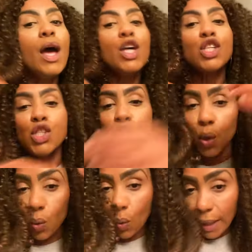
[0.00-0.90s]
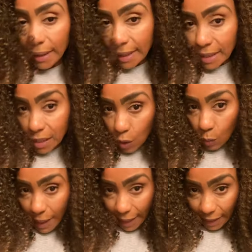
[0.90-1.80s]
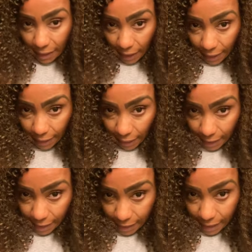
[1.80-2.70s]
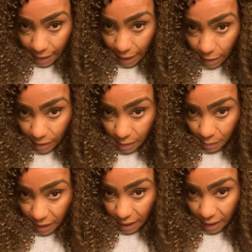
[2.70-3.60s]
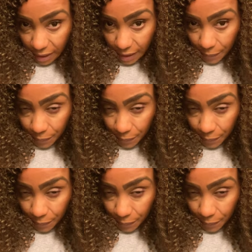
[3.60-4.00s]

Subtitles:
So I need to go back and, like I said, take out some of this,